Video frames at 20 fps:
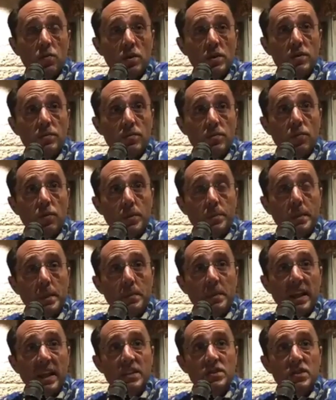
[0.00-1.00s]
would be
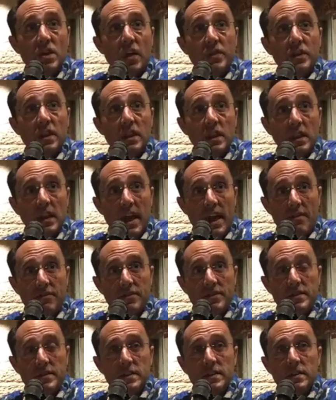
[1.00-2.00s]
placed on the
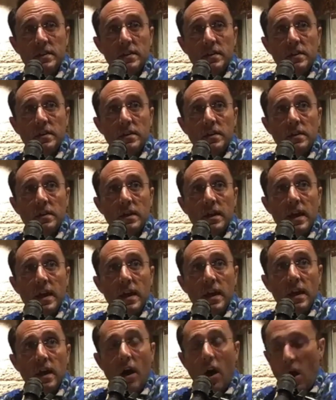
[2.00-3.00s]
left
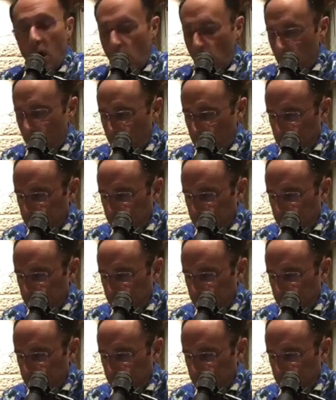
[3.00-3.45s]
arm.